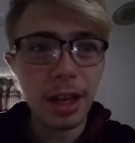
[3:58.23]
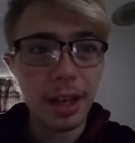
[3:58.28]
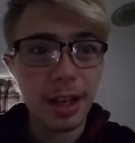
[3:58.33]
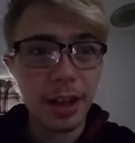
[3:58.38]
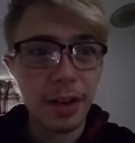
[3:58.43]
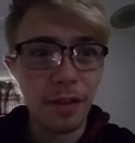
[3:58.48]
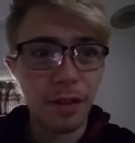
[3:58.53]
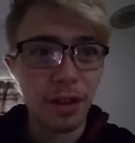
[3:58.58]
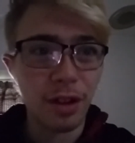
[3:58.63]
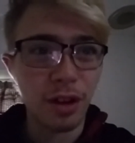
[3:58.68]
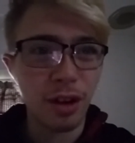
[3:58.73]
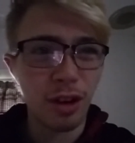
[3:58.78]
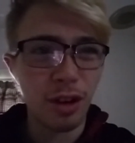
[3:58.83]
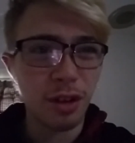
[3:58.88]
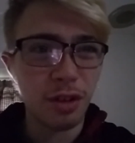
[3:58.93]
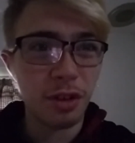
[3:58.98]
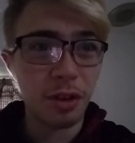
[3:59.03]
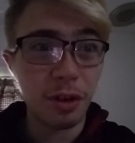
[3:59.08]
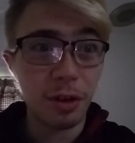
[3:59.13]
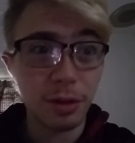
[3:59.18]
have a long
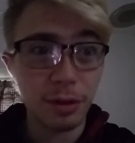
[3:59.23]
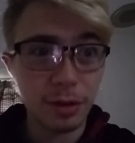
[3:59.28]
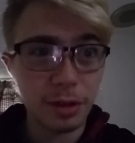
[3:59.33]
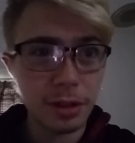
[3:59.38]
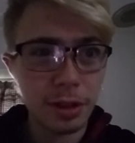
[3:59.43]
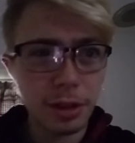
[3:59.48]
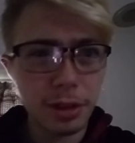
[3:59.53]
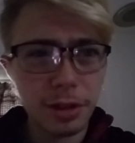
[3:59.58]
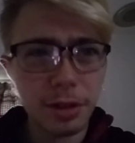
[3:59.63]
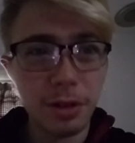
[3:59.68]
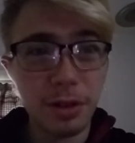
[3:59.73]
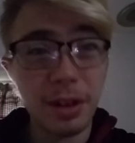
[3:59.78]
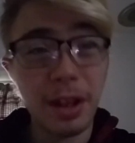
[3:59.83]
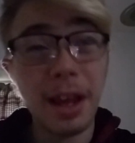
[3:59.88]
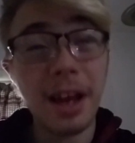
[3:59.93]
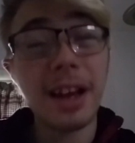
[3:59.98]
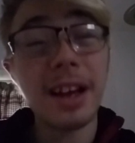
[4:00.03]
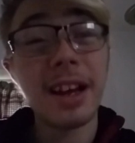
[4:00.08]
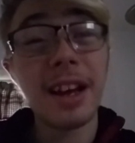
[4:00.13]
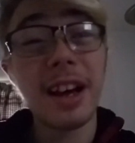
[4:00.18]
nose. So yeah,
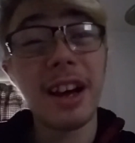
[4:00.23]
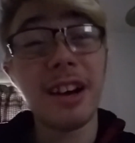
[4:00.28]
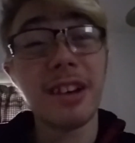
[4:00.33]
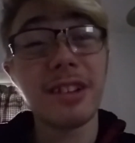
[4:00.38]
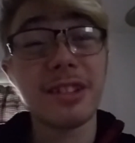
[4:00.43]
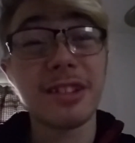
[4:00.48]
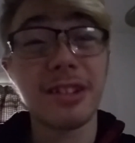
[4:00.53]
I'll see you